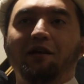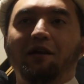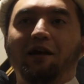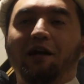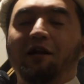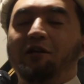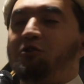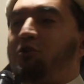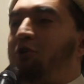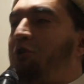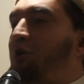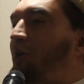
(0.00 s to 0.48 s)

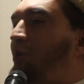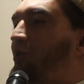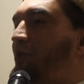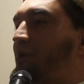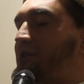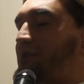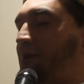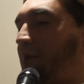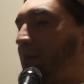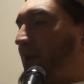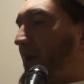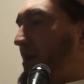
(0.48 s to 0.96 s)
And you know
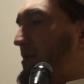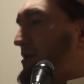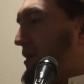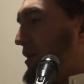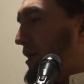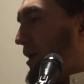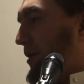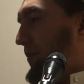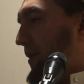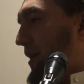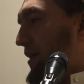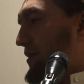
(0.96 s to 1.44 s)
what's
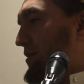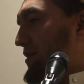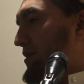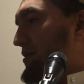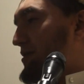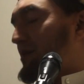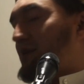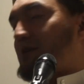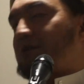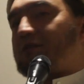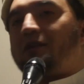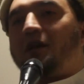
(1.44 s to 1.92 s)
amazing about
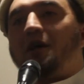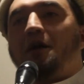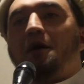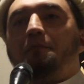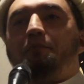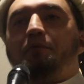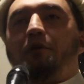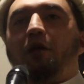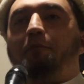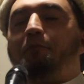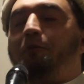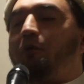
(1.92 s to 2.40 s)
this
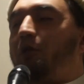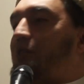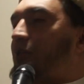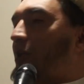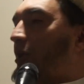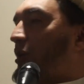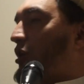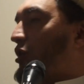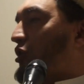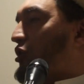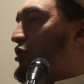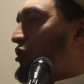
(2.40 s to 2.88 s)
is people
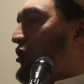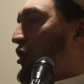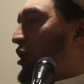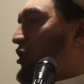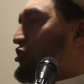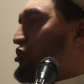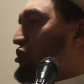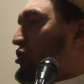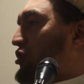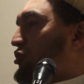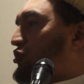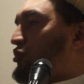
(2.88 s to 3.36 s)
that are
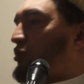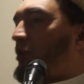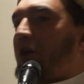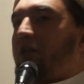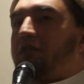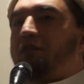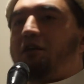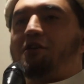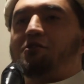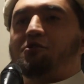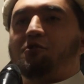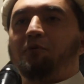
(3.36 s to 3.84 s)
closer to
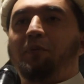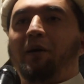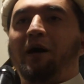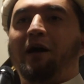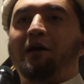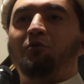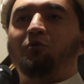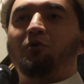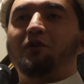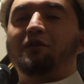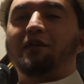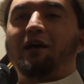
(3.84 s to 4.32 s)
Allah
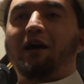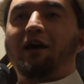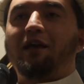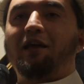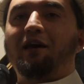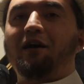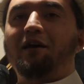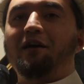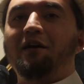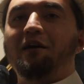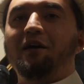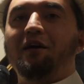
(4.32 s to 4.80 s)
subhanahu wa
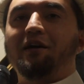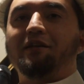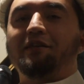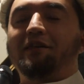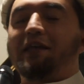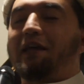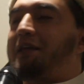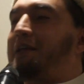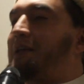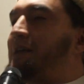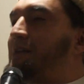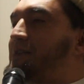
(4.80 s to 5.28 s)
ta'ala,
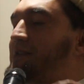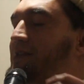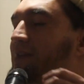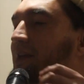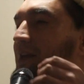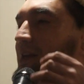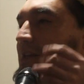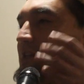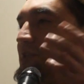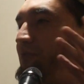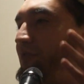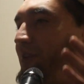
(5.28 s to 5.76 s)
they can
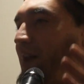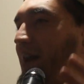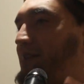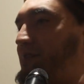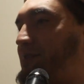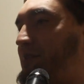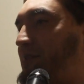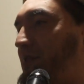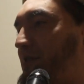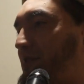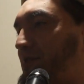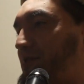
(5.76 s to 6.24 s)
see His
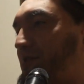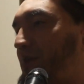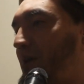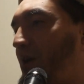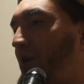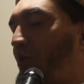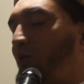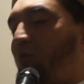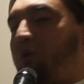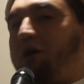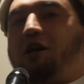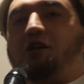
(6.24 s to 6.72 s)

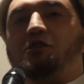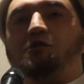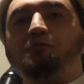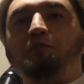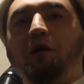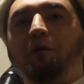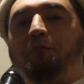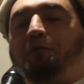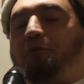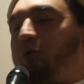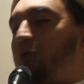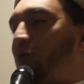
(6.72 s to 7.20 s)
vastness. Whereas
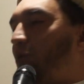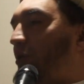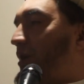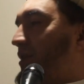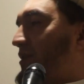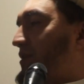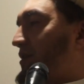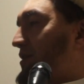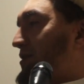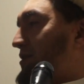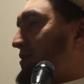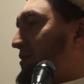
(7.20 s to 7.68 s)
people who
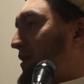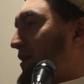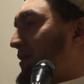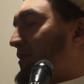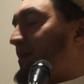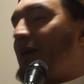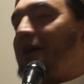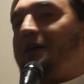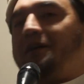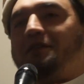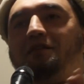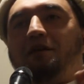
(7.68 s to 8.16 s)
are
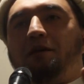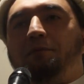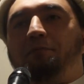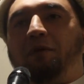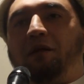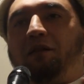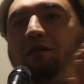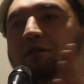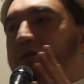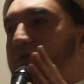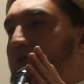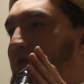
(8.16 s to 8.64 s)
distant, they
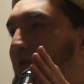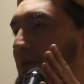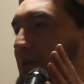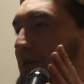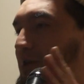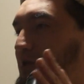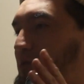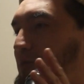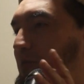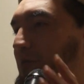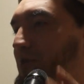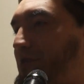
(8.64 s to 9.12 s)
belittle
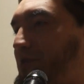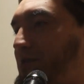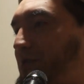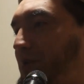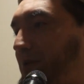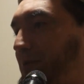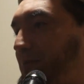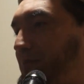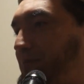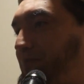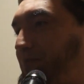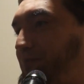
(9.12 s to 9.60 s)
His
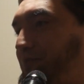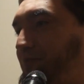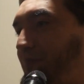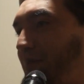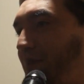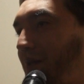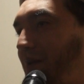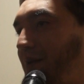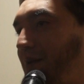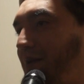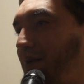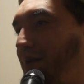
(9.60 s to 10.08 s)
mercy.
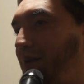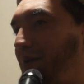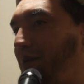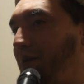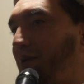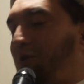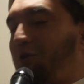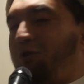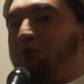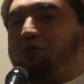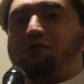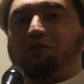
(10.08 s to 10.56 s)

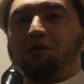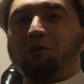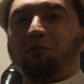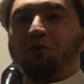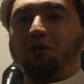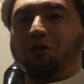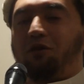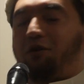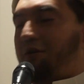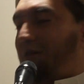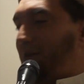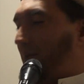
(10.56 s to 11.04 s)
You know,
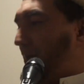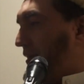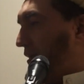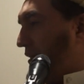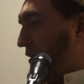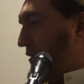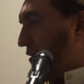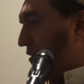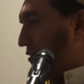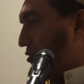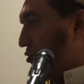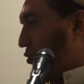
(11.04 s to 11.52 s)
similarly,
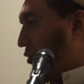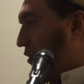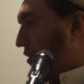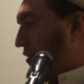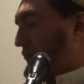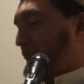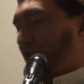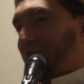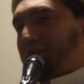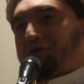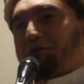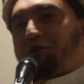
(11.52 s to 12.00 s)
in this
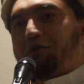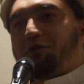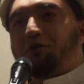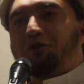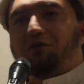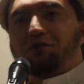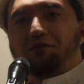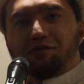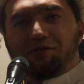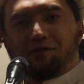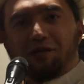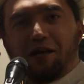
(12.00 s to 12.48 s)
world,
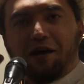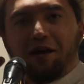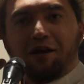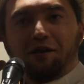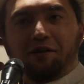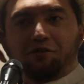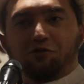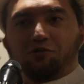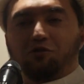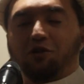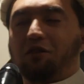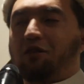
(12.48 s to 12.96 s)
physical
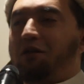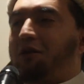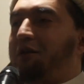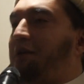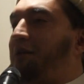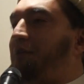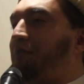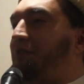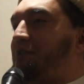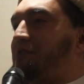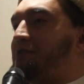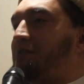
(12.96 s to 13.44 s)
signs Allah
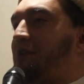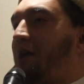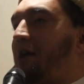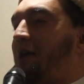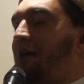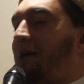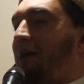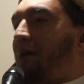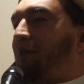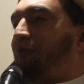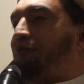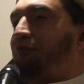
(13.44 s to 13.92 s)
give us.
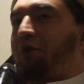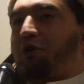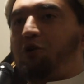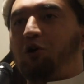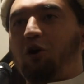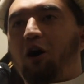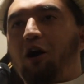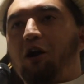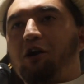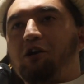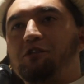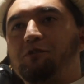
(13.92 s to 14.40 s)
If a
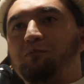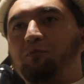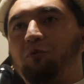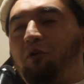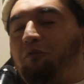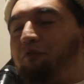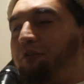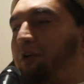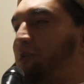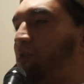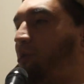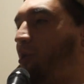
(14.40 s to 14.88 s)
car is
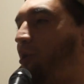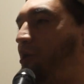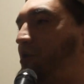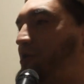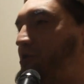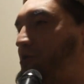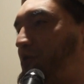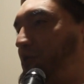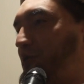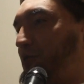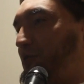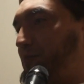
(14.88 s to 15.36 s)
moving
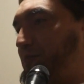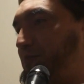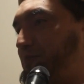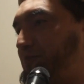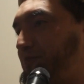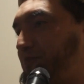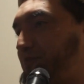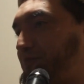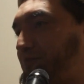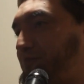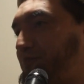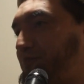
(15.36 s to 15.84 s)
towards you,